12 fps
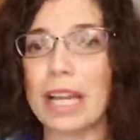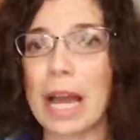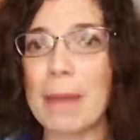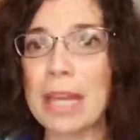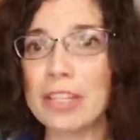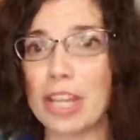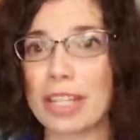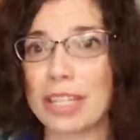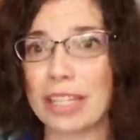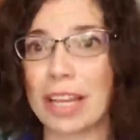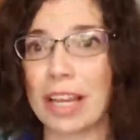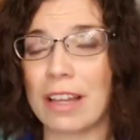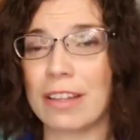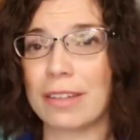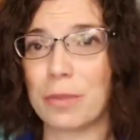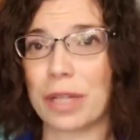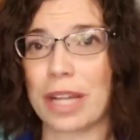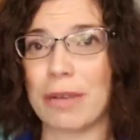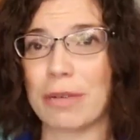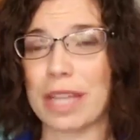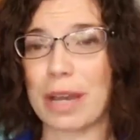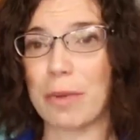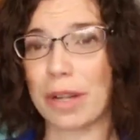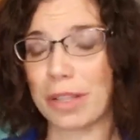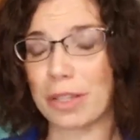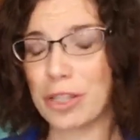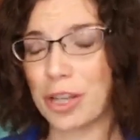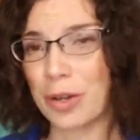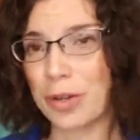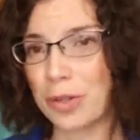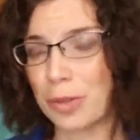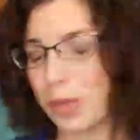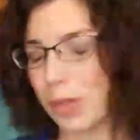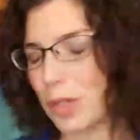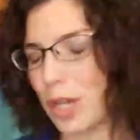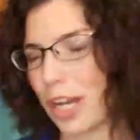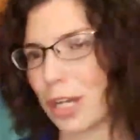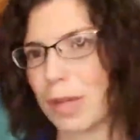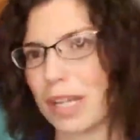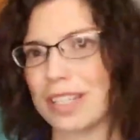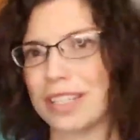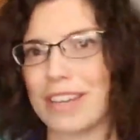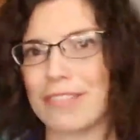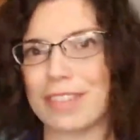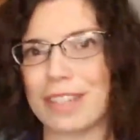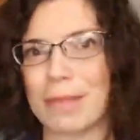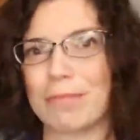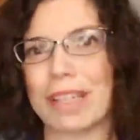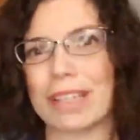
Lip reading: I met Jessica when I was at one of the shows and we were talking about stuff, and I